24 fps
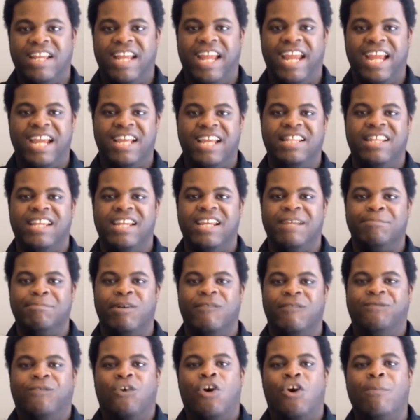and the
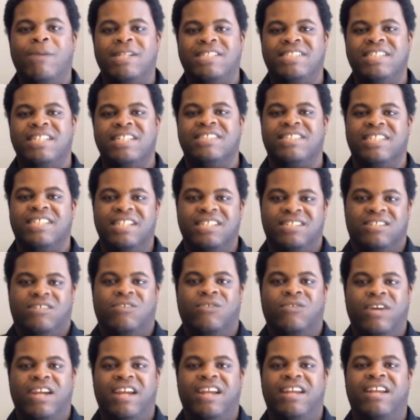performances is
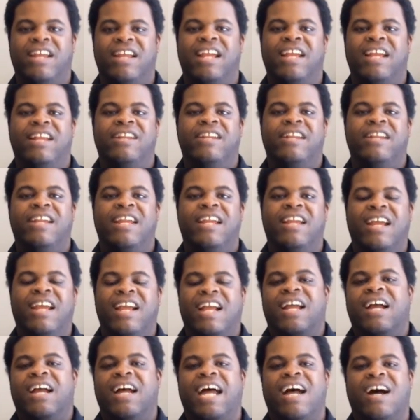great and the
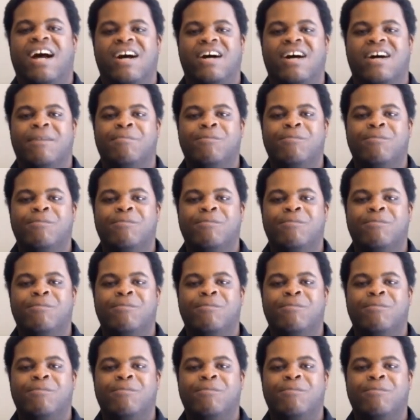uh,